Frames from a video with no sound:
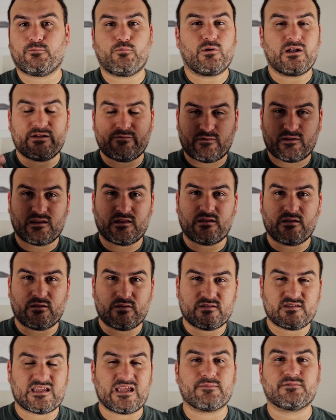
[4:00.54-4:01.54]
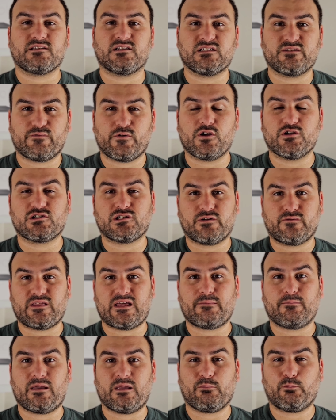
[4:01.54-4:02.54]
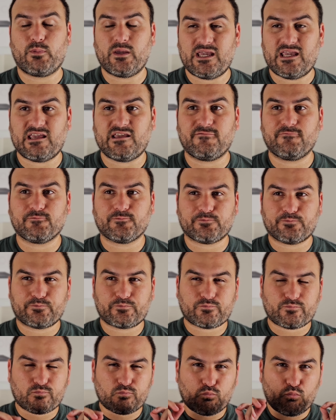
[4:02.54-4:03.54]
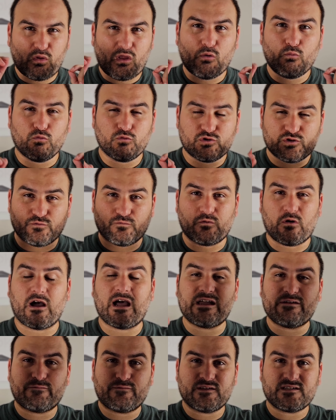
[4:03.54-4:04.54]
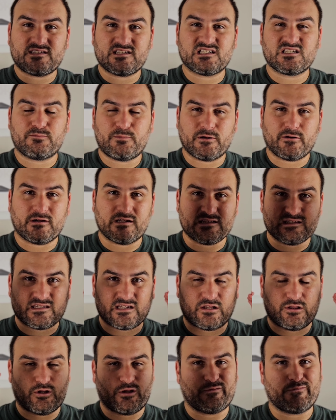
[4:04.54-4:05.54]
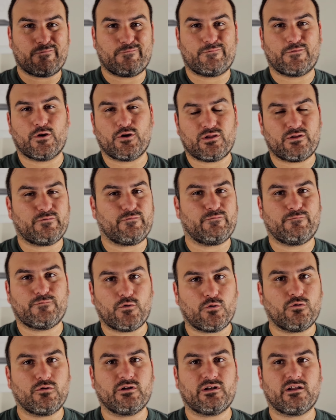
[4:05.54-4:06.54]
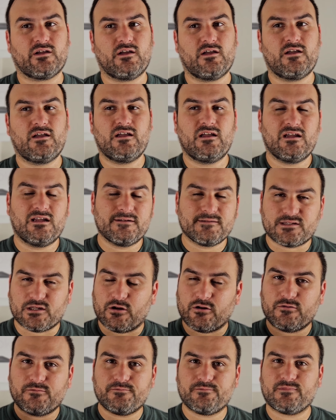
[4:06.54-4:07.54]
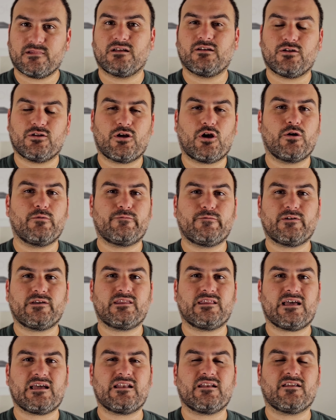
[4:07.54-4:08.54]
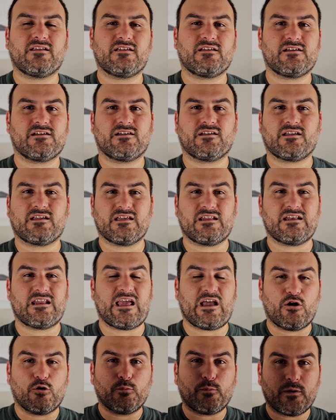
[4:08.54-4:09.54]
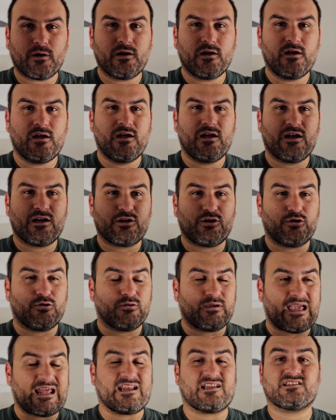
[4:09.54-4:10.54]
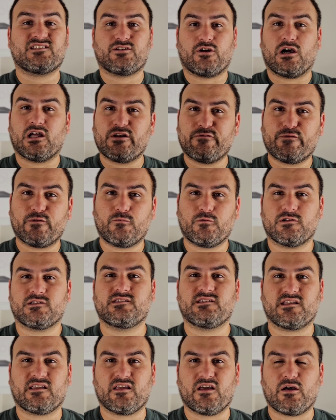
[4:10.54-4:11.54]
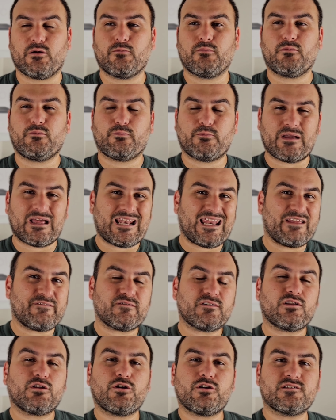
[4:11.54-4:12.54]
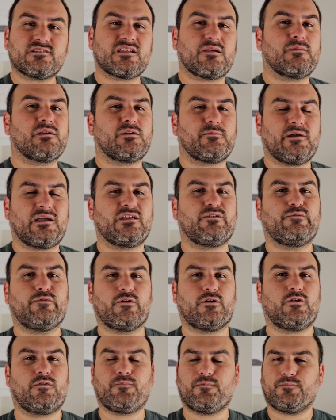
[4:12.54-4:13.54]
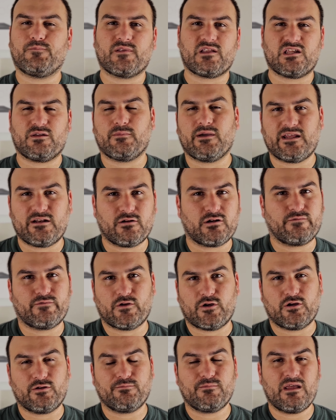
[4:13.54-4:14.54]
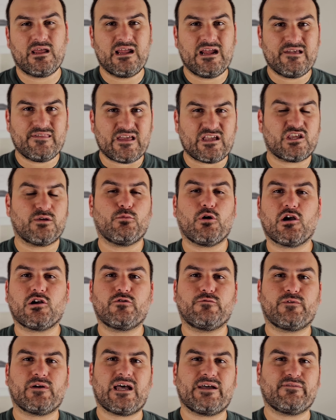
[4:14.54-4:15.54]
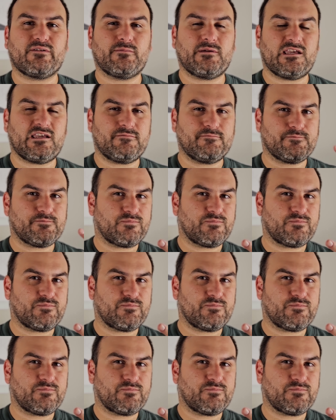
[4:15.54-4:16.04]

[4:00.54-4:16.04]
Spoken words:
whatever Samsung's version of that may be, will drive this experience a lot further forward. So hopefully that can help you get excited for what's to come and even learn something about your phone that you may not have known. Thank you, Michael, for having me.